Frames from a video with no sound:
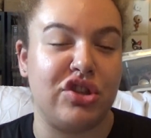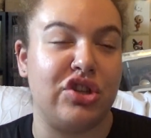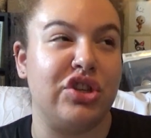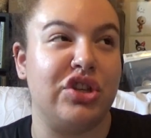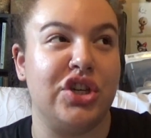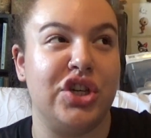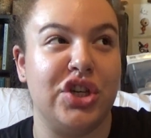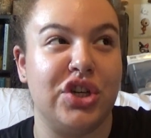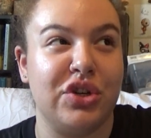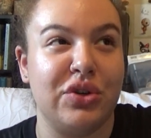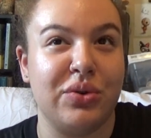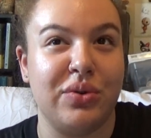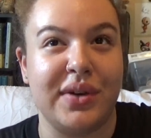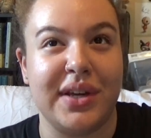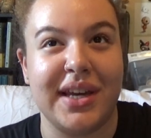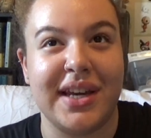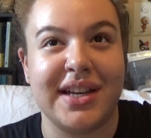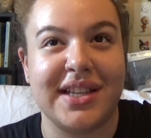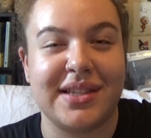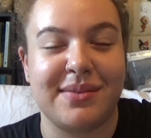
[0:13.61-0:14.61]
2
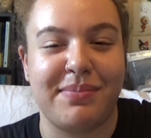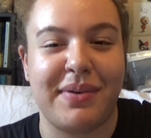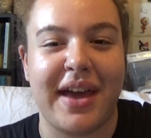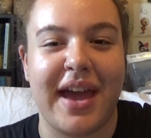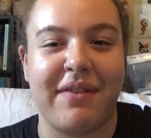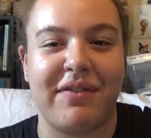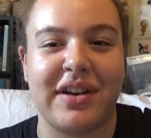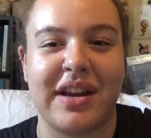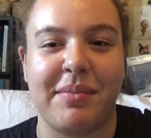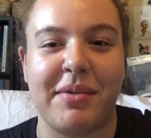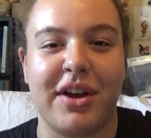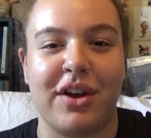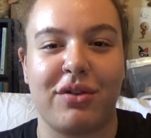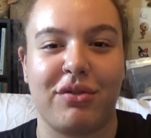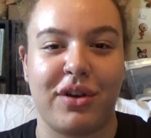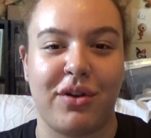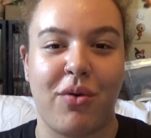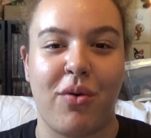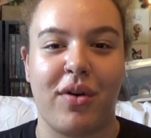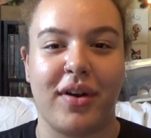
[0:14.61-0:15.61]
weeks, but every time I go
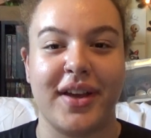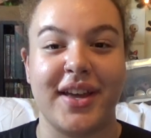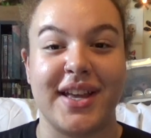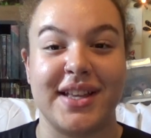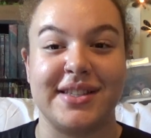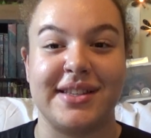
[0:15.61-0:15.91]
to record it,